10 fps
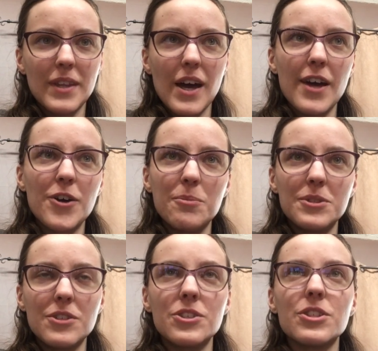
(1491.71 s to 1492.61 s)
I
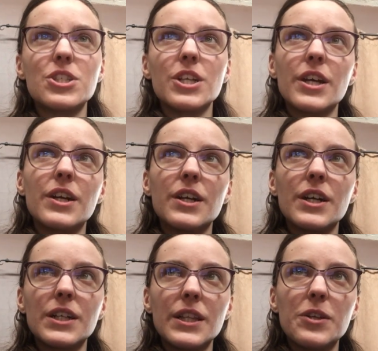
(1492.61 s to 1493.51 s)
hope to just share
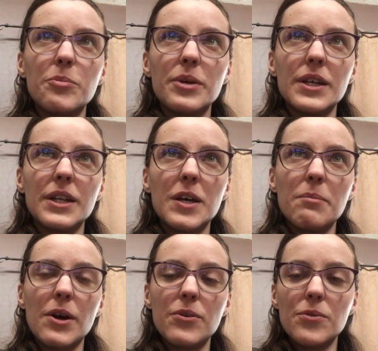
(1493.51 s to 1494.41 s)
a little bit
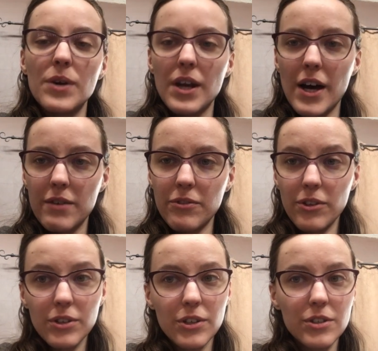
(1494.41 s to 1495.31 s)
about what I've
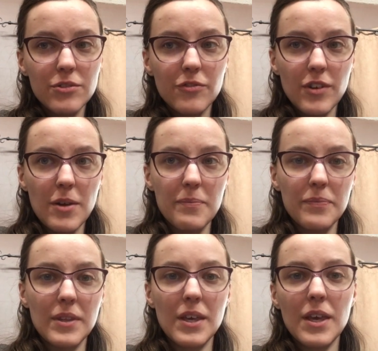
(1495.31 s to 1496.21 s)
learned
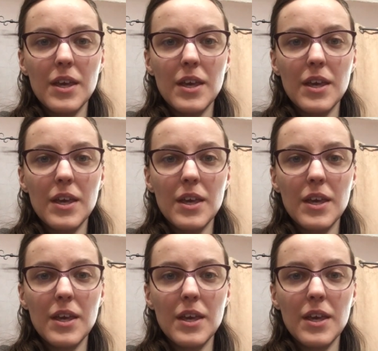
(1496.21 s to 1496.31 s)
from